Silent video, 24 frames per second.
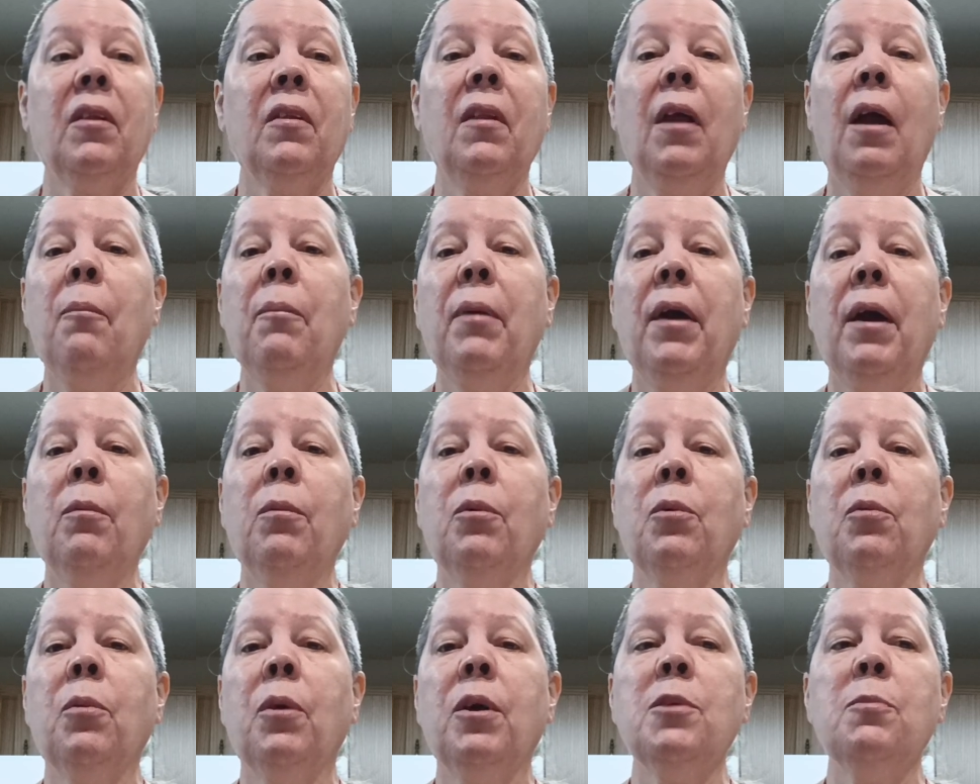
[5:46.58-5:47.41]
Not bad
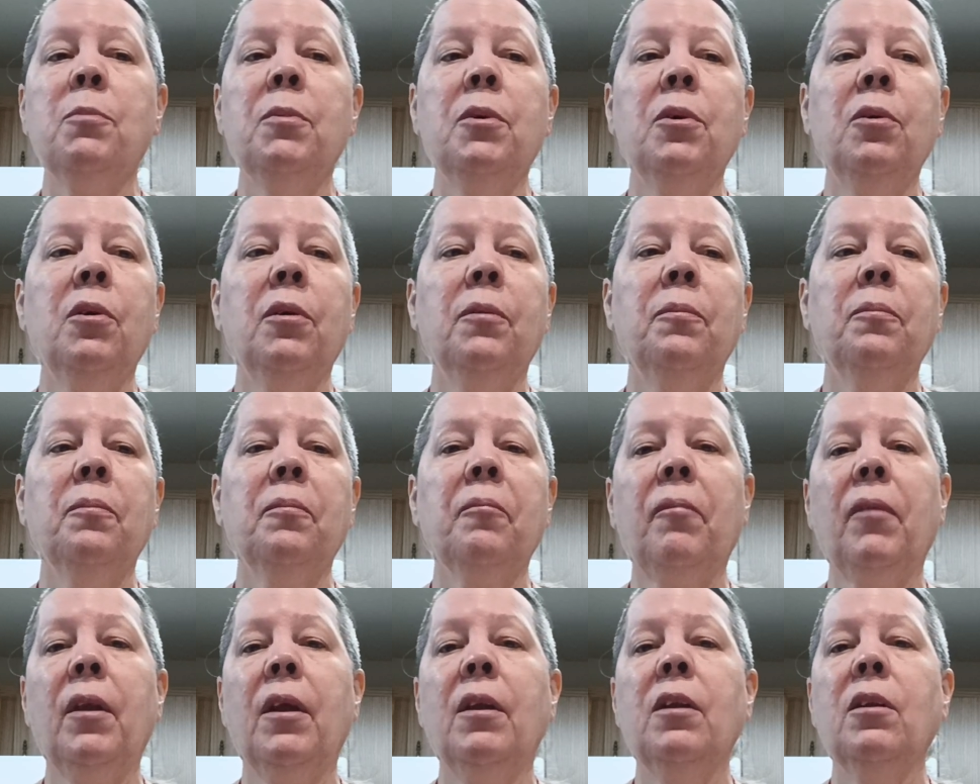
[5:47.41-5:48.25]
with rice milk
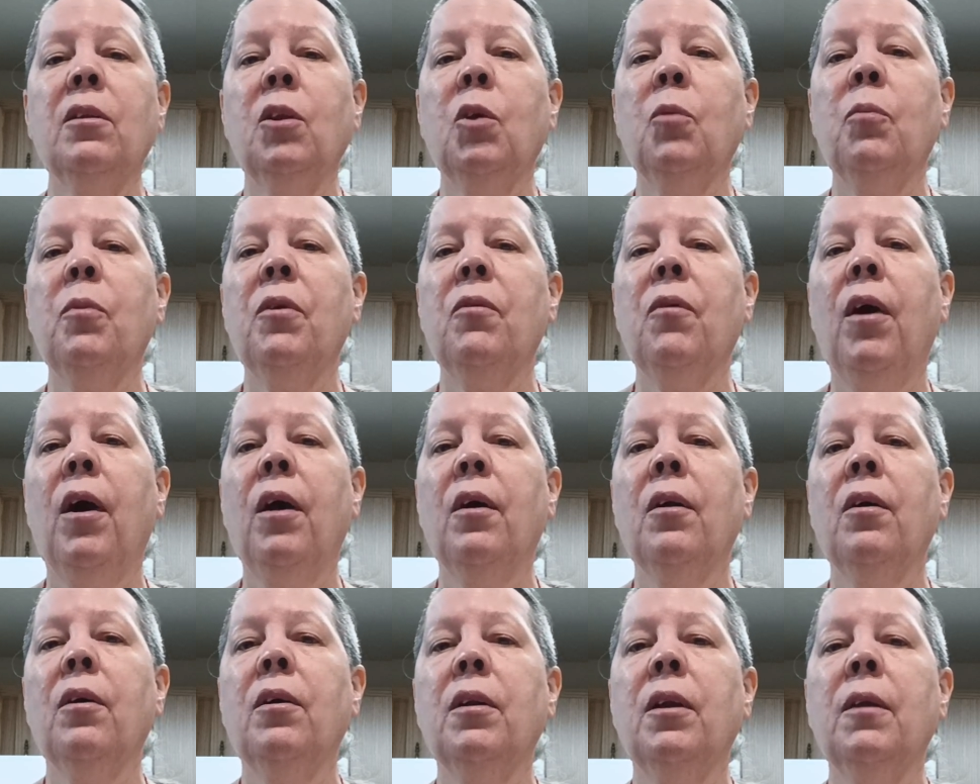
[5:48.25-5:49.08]
and a little bit of
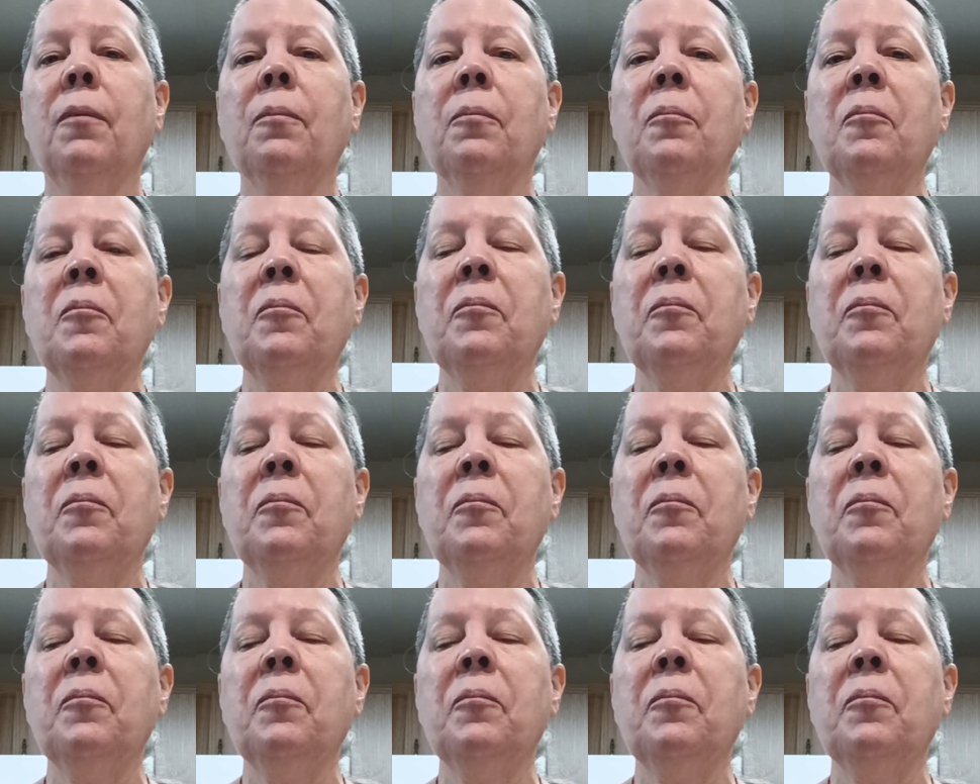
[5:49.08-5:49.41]
hot honey.